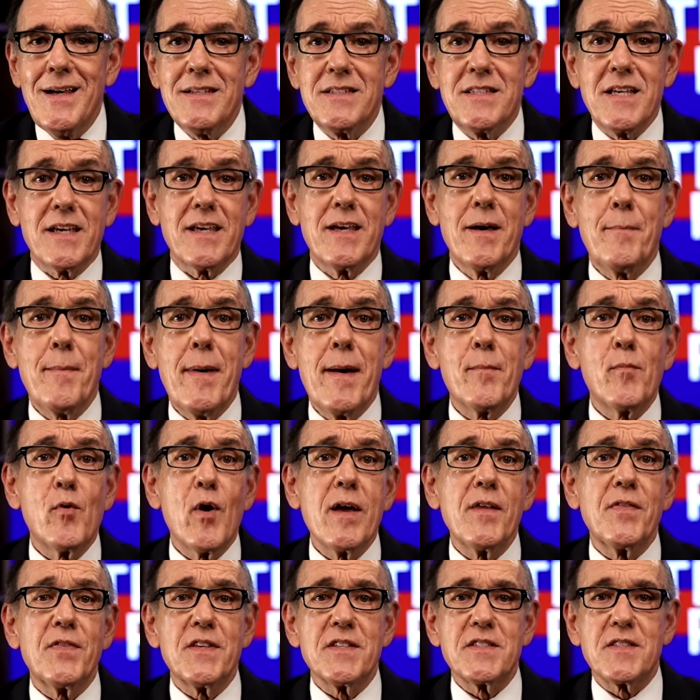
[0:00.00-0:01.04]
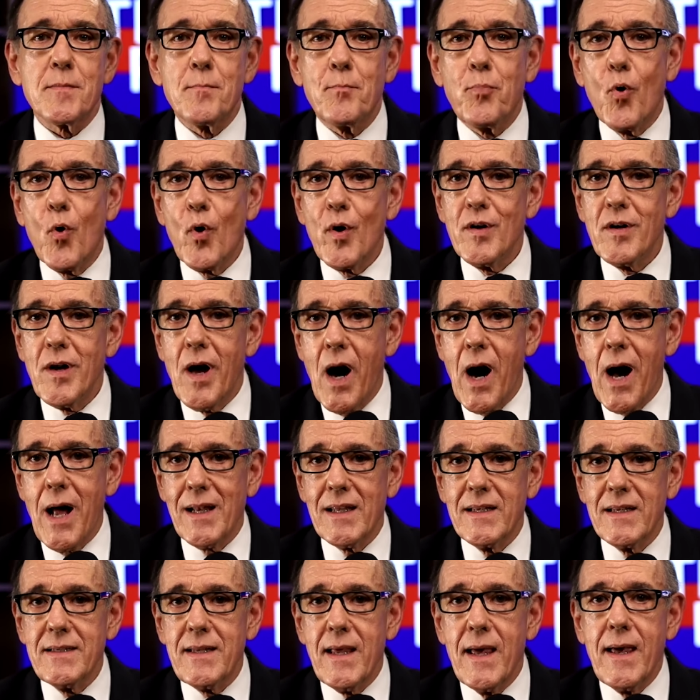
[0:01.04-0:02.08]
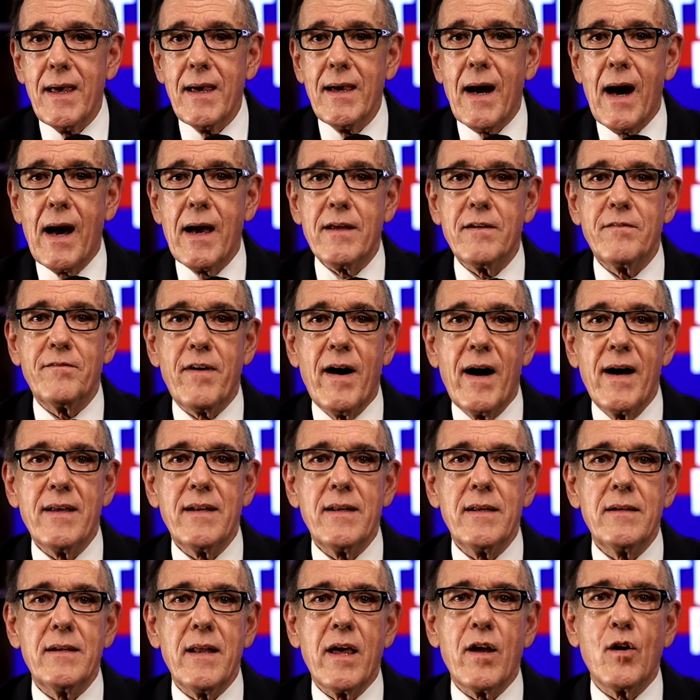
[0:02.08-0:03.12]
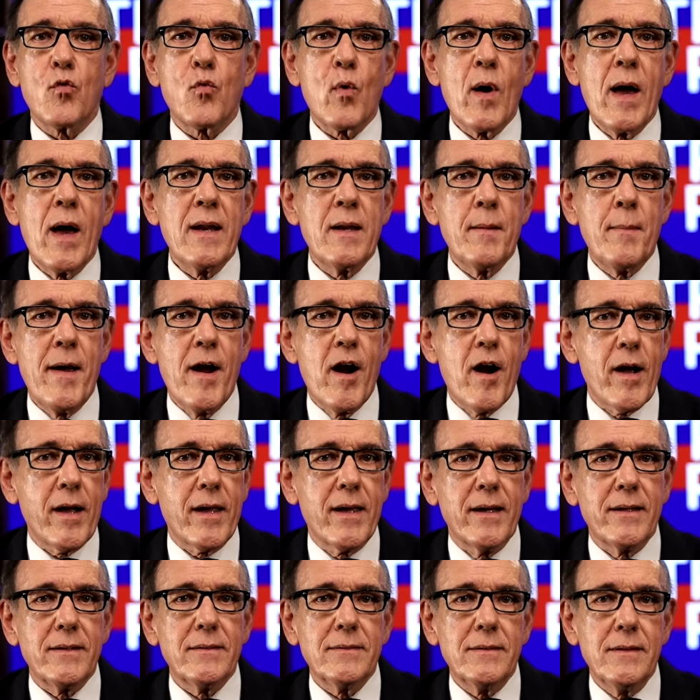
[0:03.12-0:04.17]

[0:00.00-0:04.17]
To commemorate this important holiday, I invited a great American,